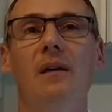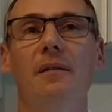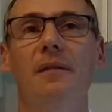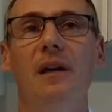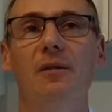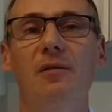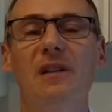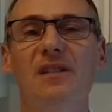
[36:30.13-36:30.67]

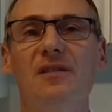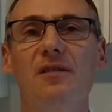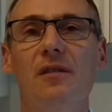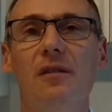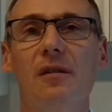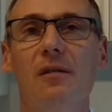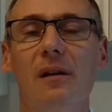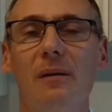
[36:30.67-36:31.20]
There is
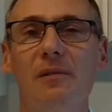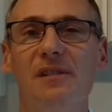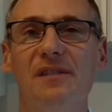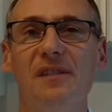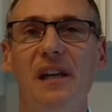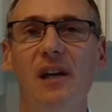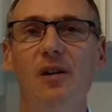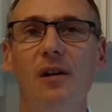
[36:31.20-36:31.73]
no, I would
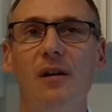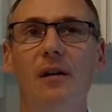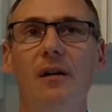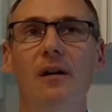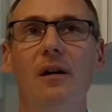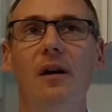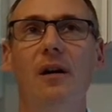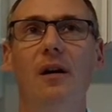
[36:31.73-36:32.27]
say,
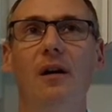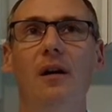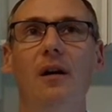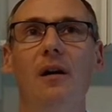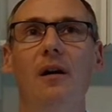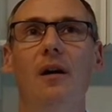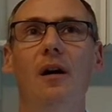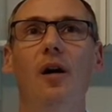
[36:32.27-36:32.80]

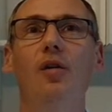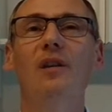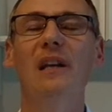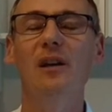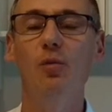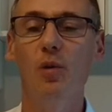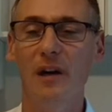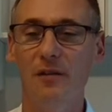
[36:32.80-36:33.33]

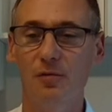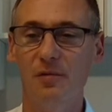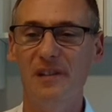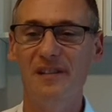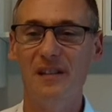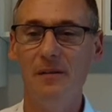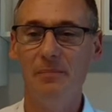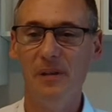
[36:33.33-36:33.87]
only one
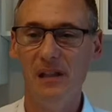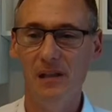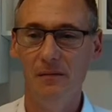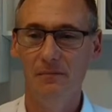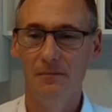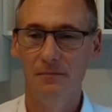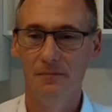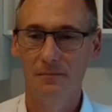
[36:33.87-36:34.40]
recipe.